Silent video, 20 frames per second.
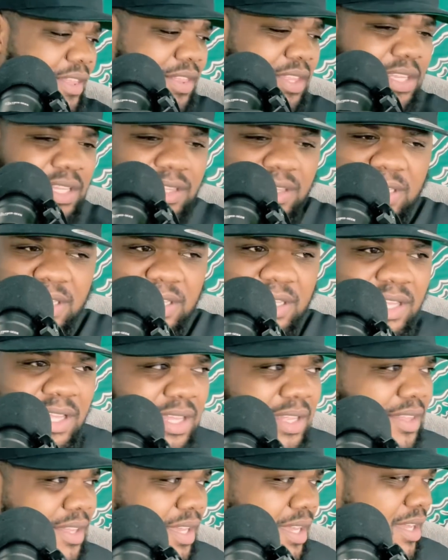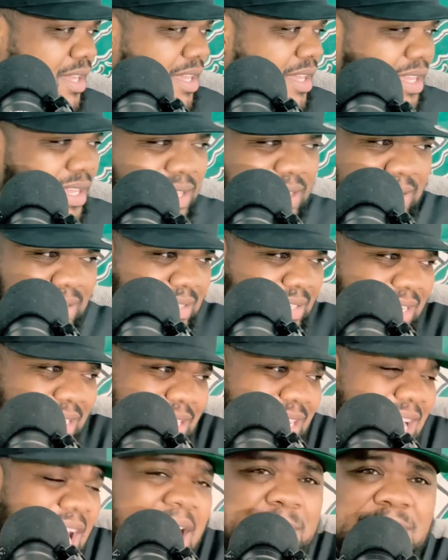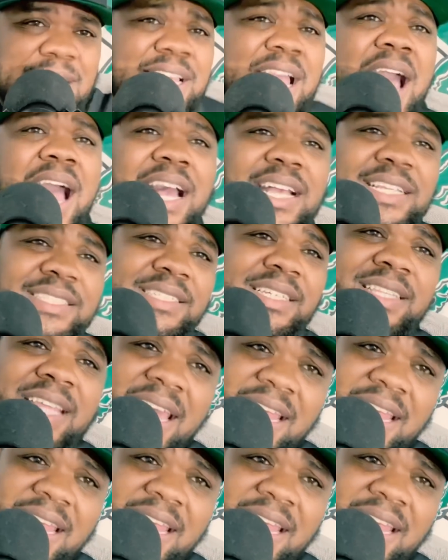the kamikaze